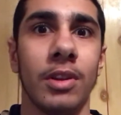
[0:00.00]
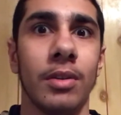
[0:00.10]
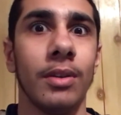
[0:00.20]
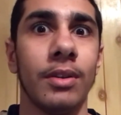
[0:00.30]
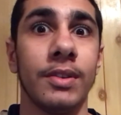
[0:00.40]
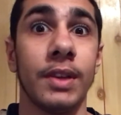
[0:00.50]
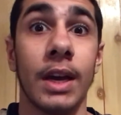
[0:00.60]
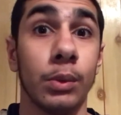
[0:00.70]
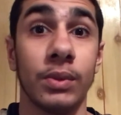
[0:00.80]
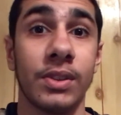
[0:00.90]
is
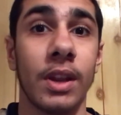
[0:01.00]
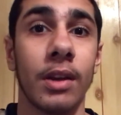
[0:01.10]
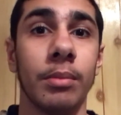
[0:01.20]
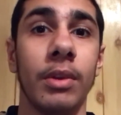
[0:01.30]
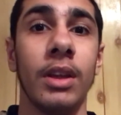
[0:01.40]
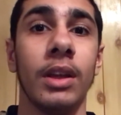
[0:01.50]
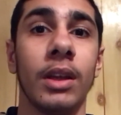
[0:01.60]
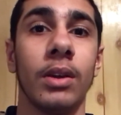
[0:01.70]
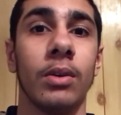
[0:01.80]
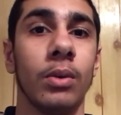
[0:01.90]
uh, outstand
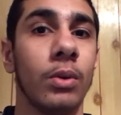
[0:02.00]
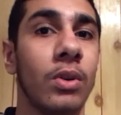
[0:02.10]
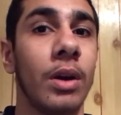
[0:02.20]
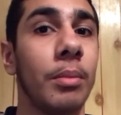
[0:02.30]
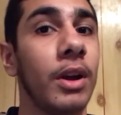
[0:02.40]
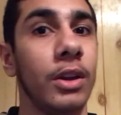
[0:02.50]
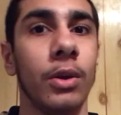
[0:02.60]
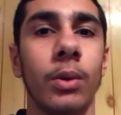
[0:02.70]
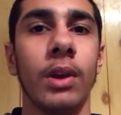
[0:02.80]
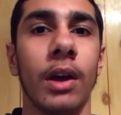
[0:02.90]
me, or I might
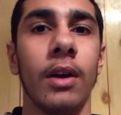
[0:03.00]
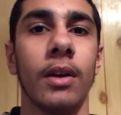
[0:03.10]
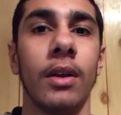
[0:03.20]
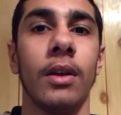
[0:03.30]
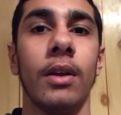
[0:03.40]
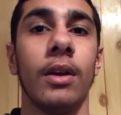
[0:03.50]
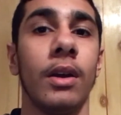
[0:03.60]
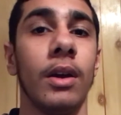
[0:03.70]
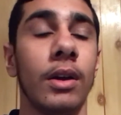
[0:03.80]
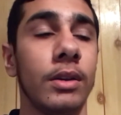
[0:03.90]
know that.
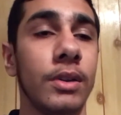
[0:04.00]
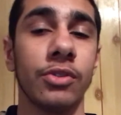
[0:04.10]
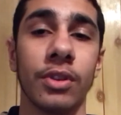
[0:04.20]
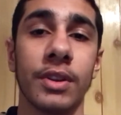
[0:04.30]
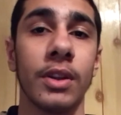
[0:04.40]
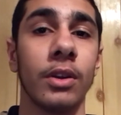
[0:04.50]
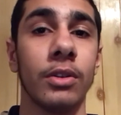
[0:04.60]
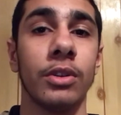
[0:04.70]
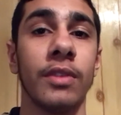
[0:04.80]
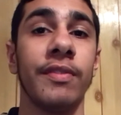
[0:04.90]
And let's just get
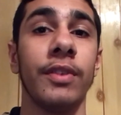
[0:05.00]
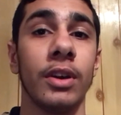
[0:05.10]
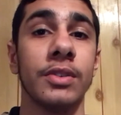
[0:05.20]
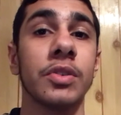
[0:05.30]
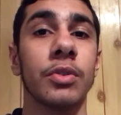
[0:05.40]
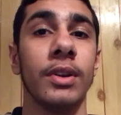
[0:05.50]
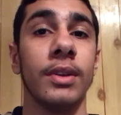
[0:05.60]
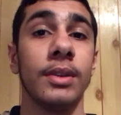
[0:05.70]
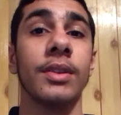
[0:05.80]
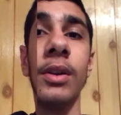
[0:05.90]
on to the first
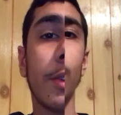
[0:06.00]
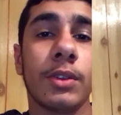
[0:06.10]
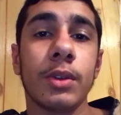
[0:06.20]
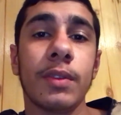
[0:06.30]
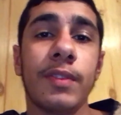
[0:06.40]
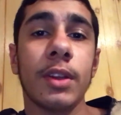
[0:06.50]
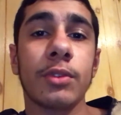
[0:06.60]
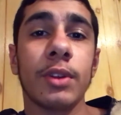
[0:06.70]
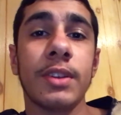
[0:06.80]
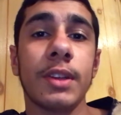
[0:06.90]
craziest. Alright, so the
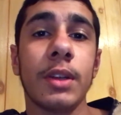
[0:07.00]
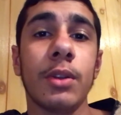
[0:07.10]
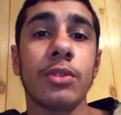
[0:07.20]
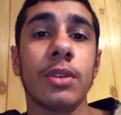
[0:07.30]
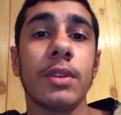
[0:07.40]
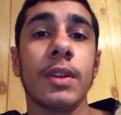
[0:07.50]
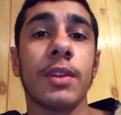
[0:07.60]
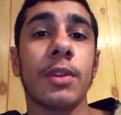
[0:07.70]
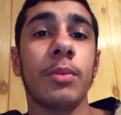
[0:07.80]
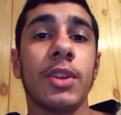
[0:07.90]
first crazy illusion
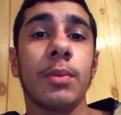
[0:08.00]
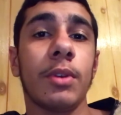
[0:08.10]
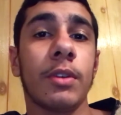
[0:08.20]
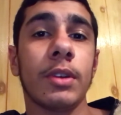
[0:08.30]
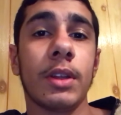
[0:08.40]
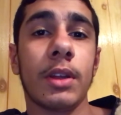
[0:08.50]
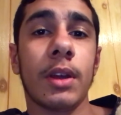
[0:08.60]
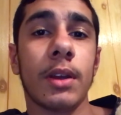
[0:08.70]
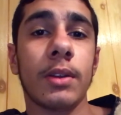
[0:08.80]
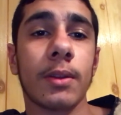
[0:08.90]
is going to be somewhere around here,
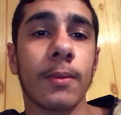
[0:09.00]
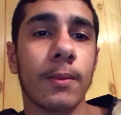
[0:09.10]
and